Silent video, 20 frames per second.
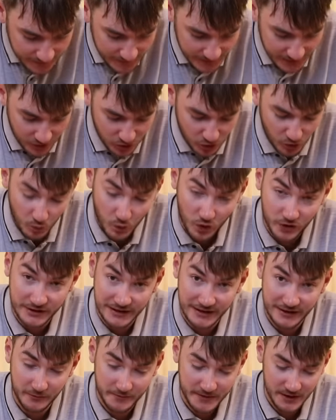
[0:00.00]
And then I cut one a
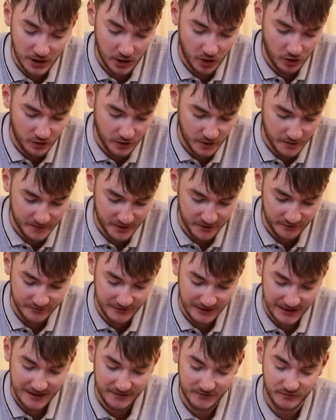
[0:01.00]
little bit longer because the
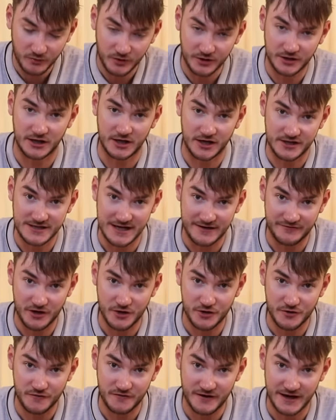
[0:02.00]
last one I like to have
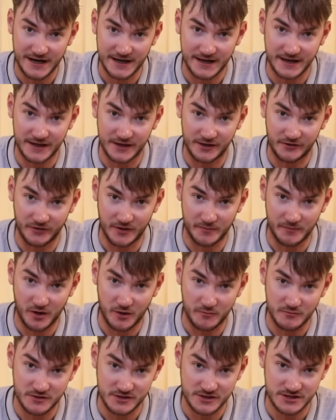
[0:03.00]
overhanging on the
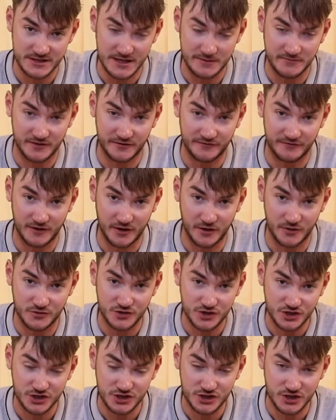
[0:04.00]
bottom of the stem of the float
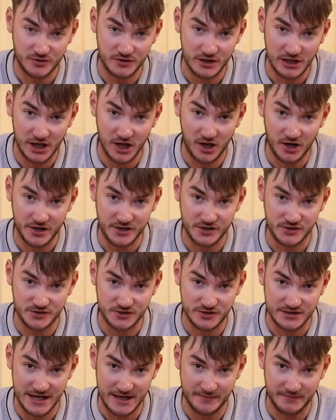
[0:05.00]
just so the line
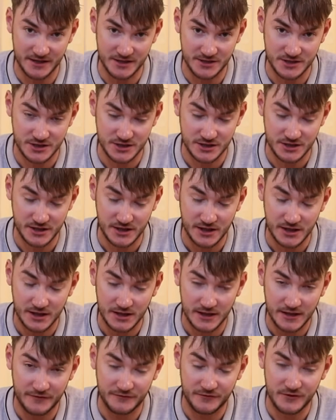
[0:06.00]
doesn't damage.
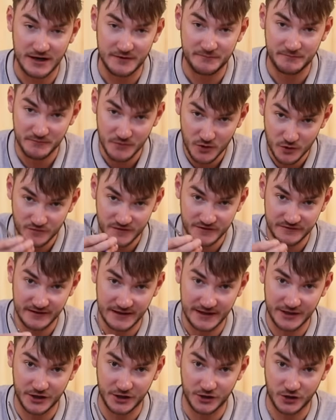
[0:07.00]
If you move the
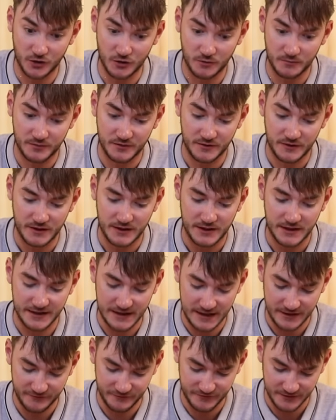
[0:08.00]
silicone up and
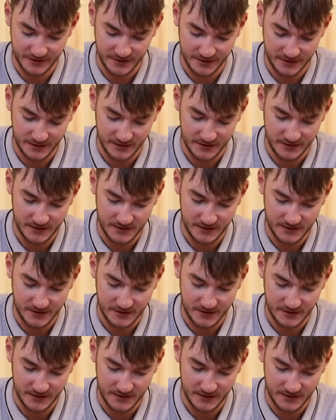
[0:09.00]
have the